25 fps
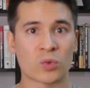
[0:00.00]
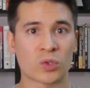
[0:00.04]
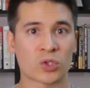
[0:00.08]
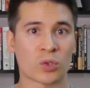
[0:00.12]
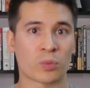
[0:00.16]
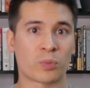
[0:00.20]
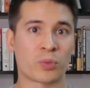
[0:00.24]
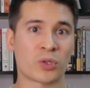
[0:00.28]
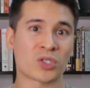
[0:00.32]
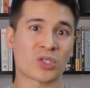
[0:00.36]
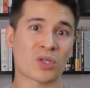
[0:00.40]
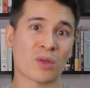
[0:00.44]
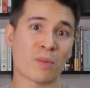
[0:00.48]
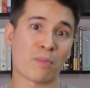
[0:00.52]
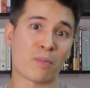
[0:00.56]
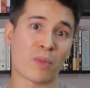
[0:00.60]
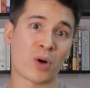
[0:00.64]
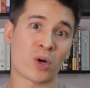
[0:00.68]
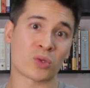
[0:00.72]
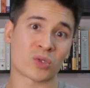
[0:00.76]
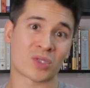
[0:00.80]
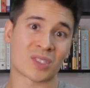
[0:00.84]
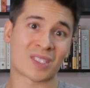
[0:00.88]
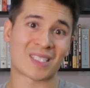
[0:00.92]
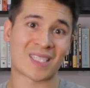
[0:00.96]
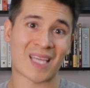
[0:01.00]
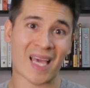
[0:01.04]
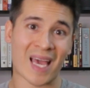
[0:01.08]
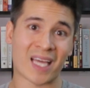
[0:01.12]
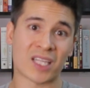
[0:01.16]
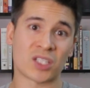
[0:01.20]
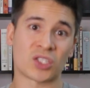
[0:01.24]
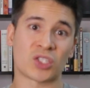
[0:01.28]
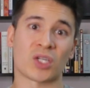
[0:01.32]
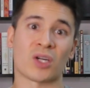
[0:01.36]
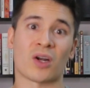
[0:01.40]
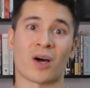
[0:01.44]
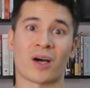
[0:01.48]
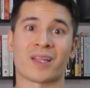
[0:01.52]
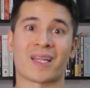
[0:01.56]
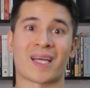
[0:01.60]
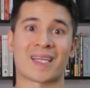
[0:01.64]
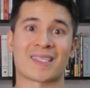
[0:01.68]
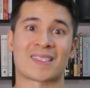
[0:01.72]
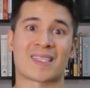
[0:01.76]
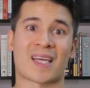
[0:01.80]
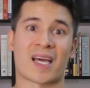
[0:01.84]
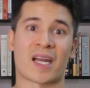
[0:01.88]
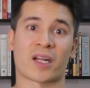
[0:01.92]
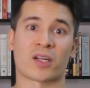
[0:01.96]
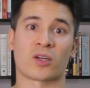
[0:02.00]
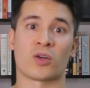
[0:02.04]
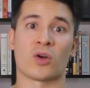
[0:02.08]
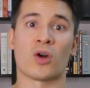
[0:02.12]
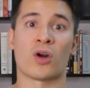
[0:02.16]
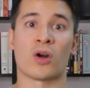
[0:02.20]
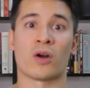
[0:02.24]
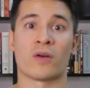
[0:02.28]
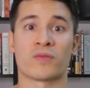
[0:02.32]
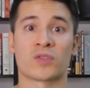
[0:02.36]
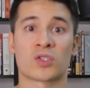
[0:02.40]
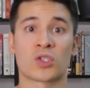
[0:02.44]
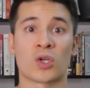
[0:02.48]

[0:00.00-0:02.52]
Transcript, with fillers: which will put the most tension on that sciatic nerve.